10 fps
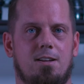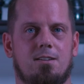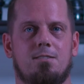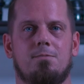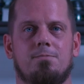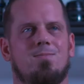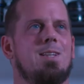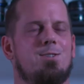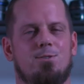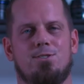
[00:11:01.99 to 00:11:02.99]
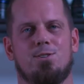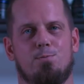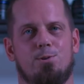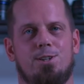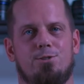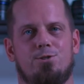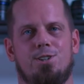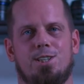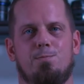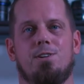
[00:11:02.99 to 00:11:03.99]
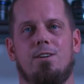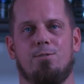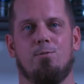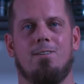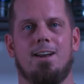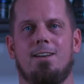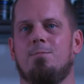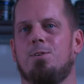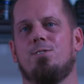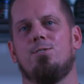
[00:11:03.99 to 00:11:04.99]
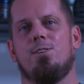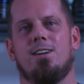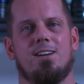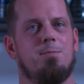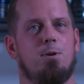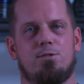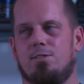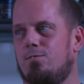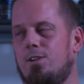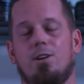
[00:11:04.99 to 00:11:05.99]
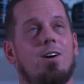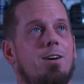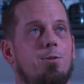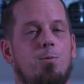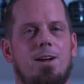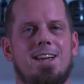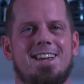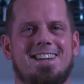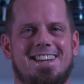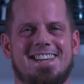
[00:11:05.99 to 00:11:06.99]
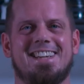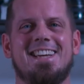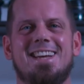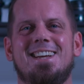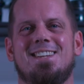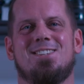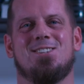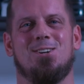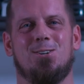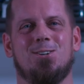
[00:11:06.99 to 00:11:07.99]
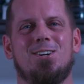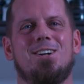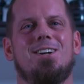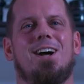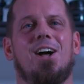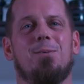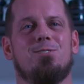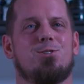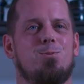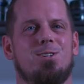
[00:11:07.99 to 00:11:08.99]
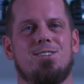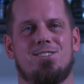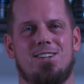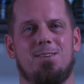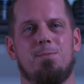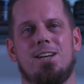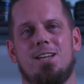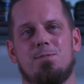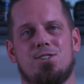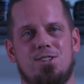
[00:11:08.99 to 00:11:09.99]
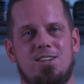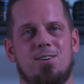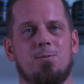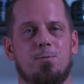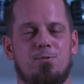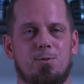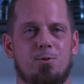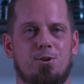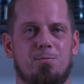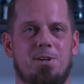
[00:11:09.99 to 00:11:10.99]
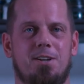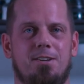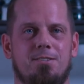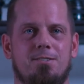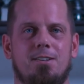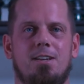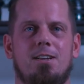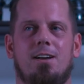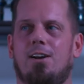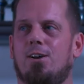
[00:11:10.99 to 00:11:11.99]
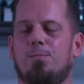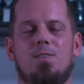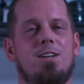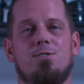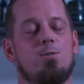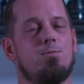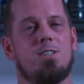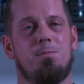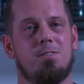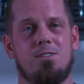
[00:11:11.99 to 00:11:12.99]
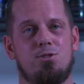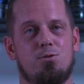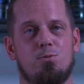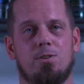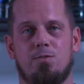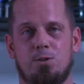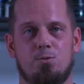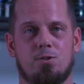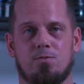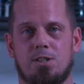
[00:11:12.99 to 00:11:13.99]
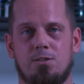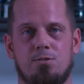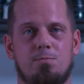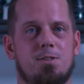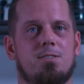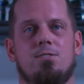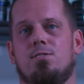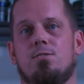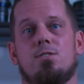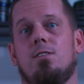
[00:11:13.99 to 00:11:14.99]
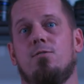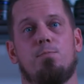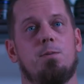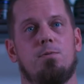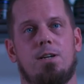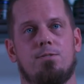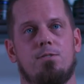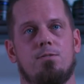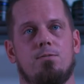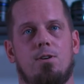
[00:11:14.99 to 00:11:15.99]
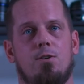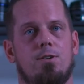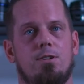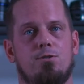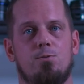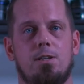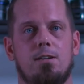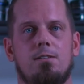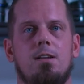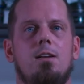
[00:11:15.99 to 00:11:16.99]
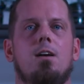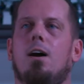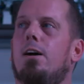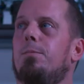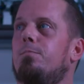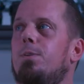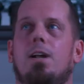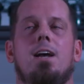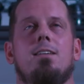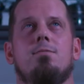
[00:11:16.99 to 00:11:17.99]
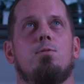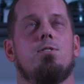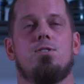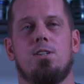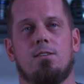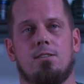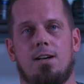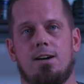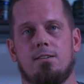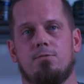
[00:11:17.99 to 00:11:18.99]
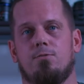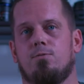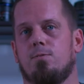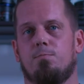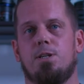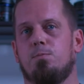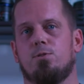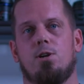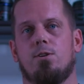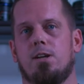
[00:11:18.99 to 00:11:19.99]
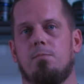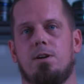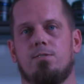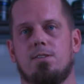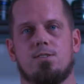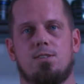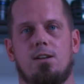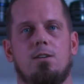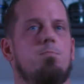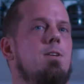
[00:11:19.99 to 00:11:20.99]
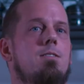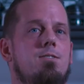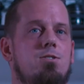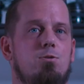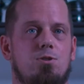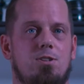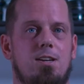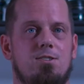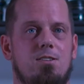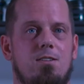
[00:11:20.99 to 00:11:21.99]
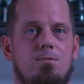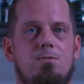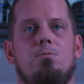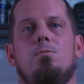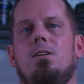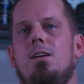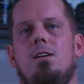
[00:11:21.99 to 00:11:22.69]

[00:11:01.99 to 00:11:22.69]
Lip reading: like. So this is pretty interesting. It's begun to rain, but a good thing I got most of the video out of the way. So just wanted to say my name is Steve. I'm from FilmRunner Media. I don't typically do reviews of gear because there's enough people out there already doing it. But I hadn't really seen a lot of people talking about this setup in this use case scenario.